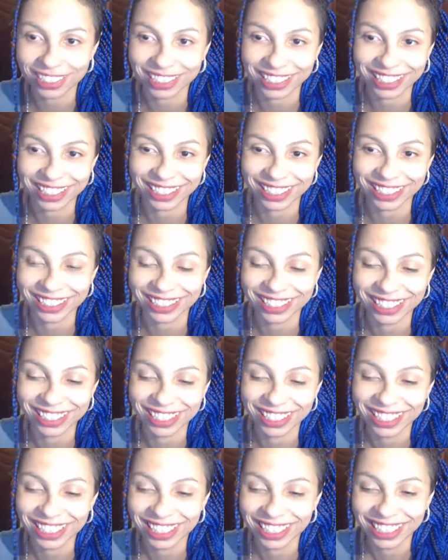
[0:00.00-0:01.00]
So
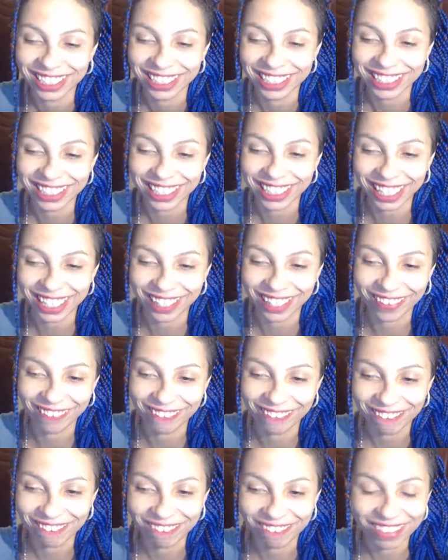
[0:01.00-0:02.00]
yeah,
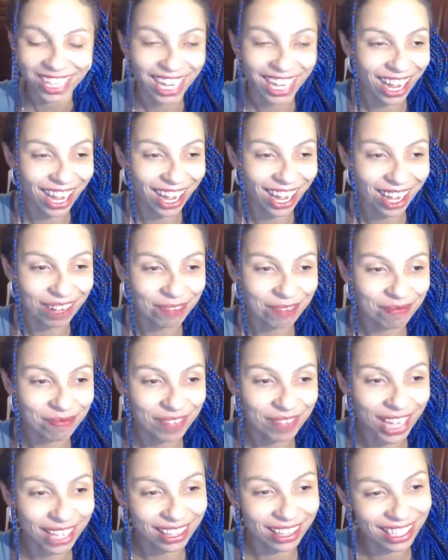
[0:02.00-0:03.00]

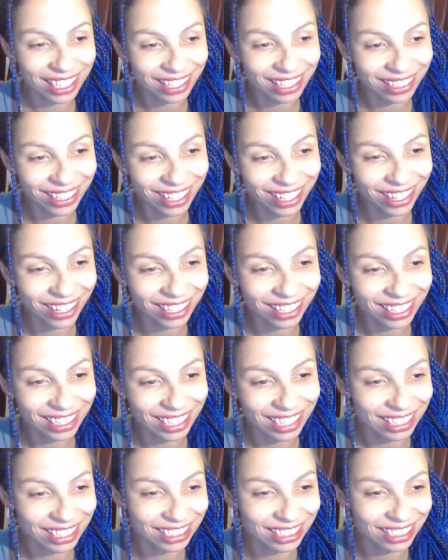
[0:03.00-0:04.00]
I think
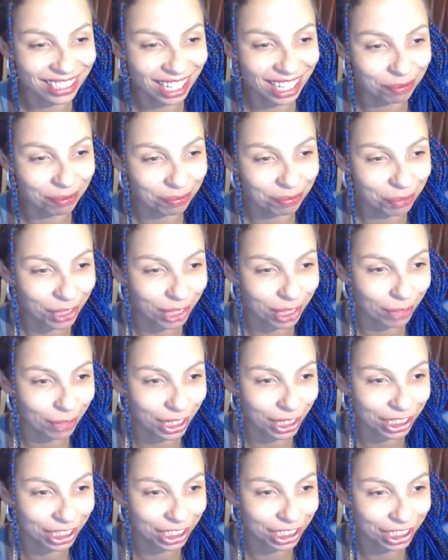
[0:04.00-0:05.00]
that pretty
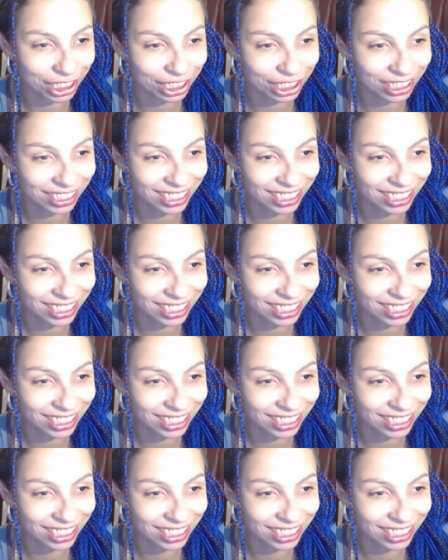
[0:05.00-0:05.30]
much